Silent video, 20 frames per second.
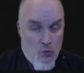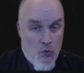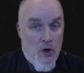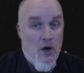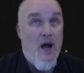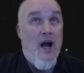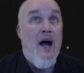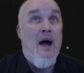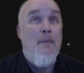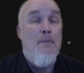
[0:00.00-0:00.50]

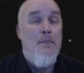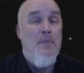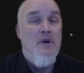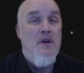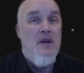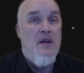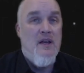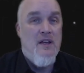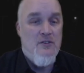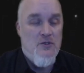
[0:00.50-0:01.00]
where up
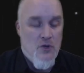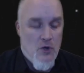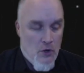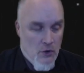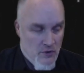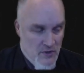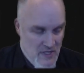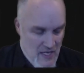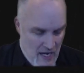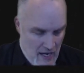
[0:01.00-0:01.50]
is
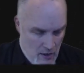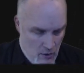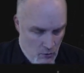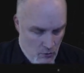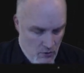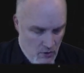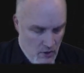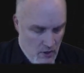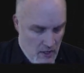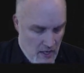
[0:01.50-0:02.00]
called
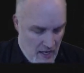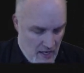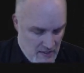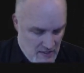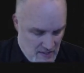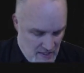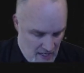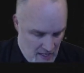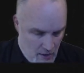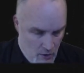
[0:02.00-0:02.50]
down
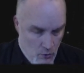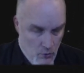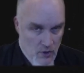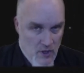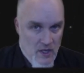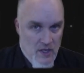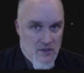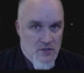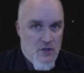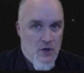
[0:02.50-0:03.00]
and down
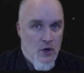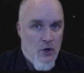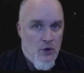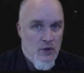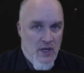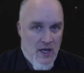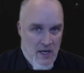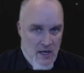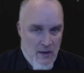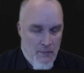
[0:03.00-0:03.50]
is
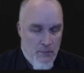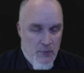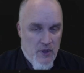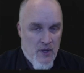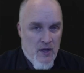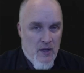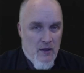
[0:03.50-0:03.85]
called up,